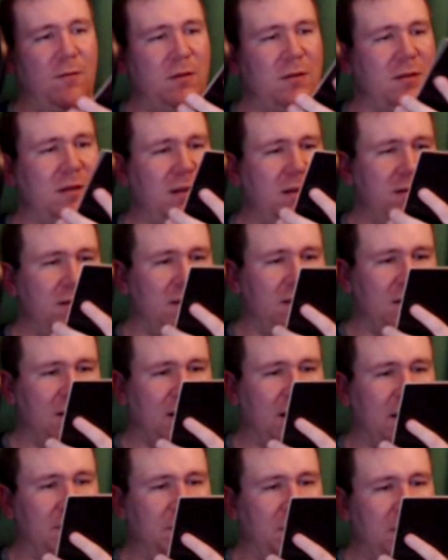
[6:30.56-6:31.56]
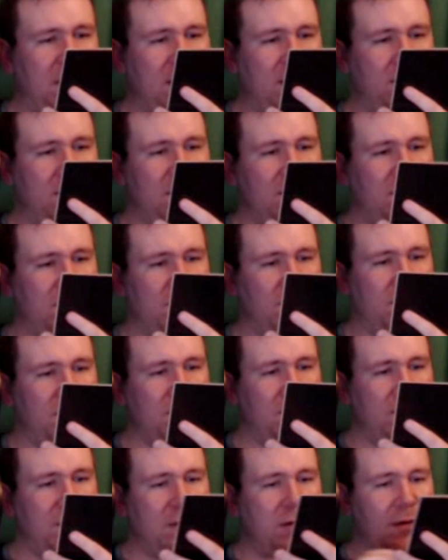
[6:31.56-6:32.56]
what's that at the top? I don't know.
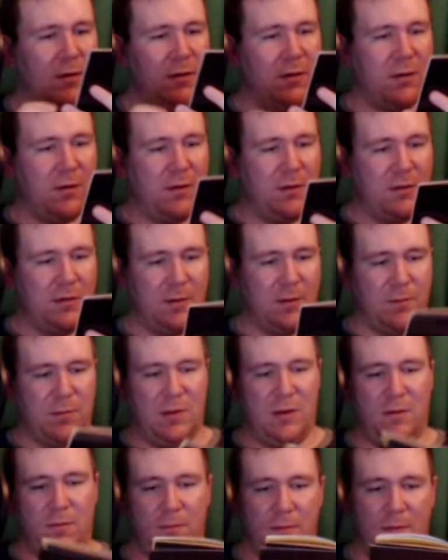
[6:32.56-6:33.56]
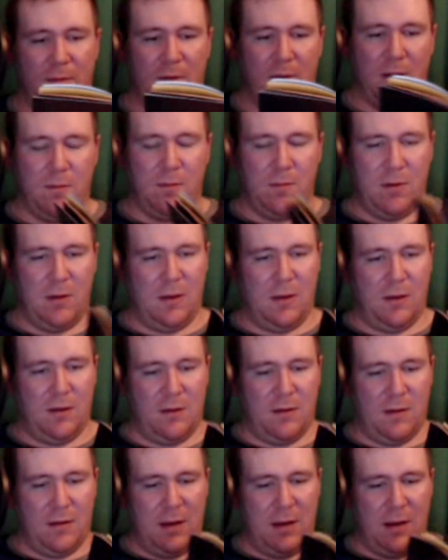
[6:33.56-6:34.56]
Something.
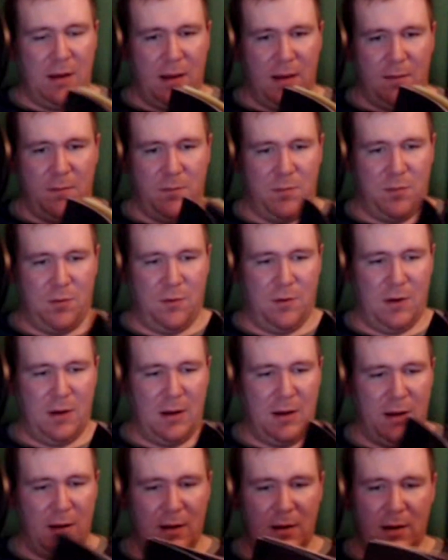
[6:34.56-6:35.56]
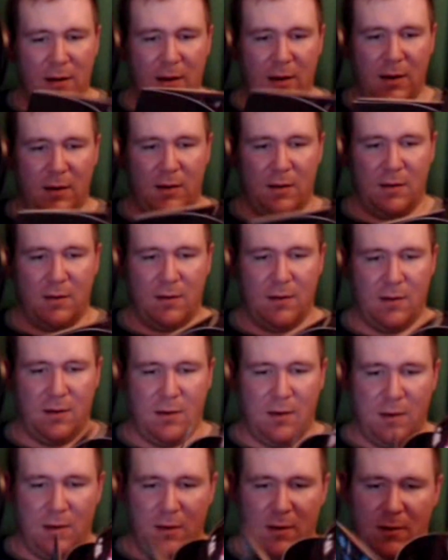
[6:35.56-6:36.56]
But yeah, pretty neat.
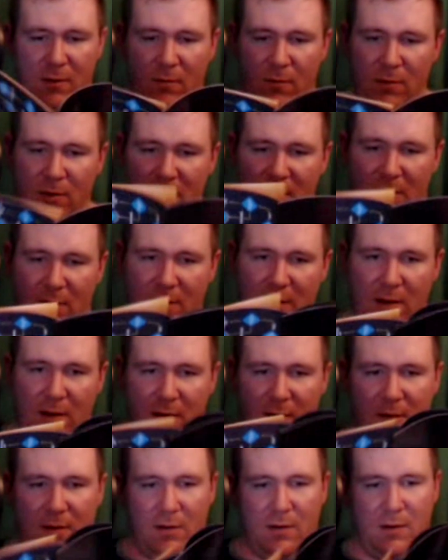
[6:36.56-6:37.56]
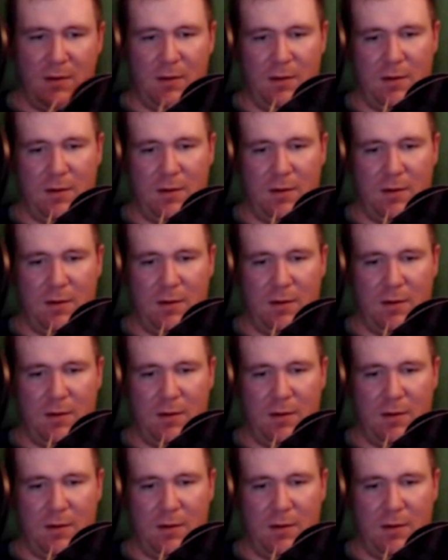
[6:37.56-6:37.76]
What is this?